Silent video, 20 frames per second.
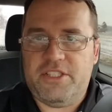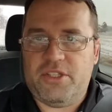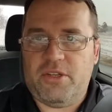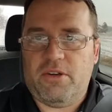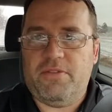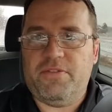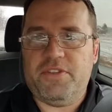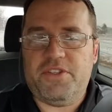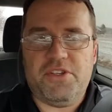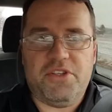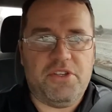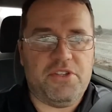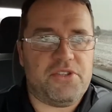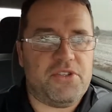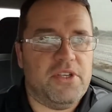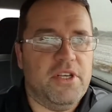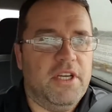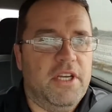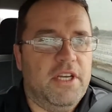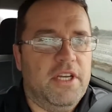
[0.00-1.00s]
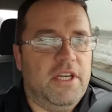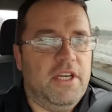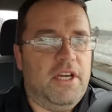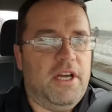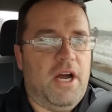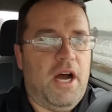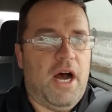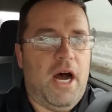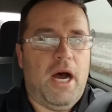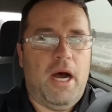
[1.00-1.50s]
surfaces.
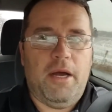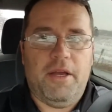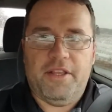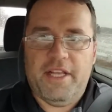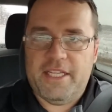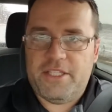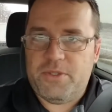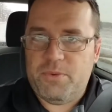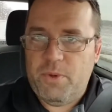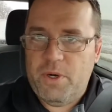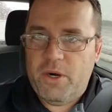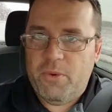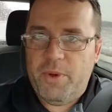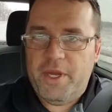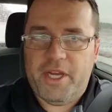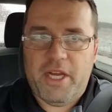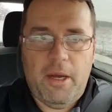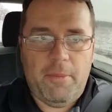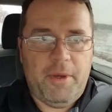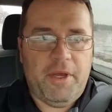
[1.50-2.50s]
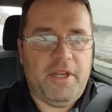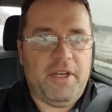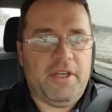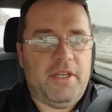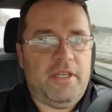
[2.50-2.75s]
And that's where we come in.